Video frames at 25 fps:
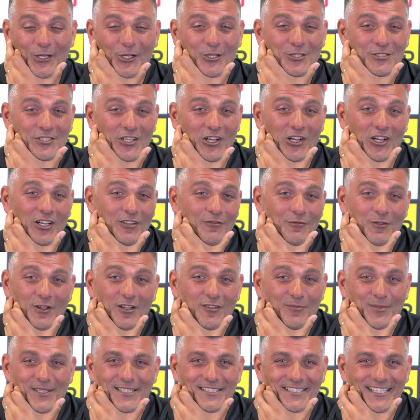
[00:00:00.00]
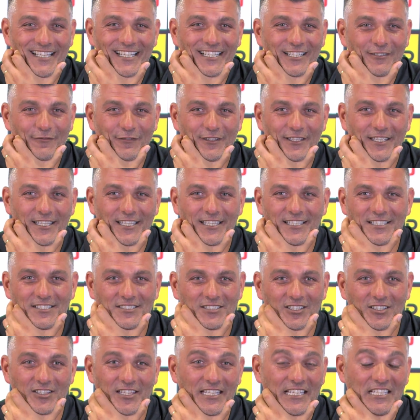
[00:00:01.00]
Because I've been saying it for
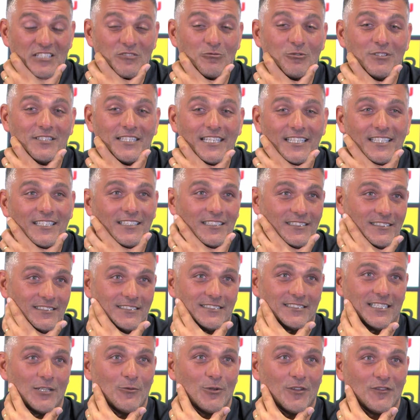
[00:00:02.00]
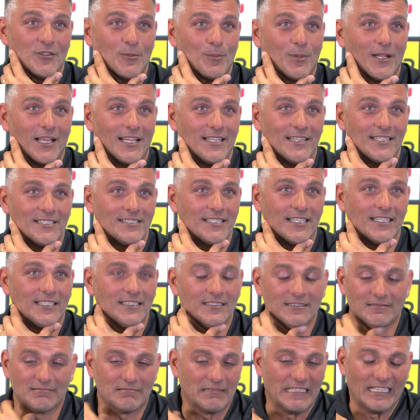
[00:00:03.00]
years. I think it's ridiculous that we have to play in this
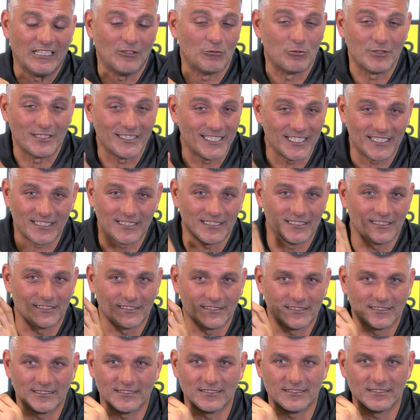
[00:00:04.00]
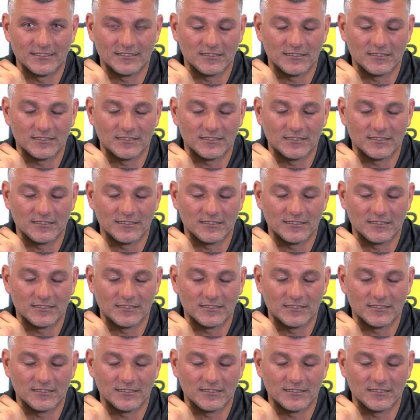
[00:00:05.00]
heat. Ridiculous.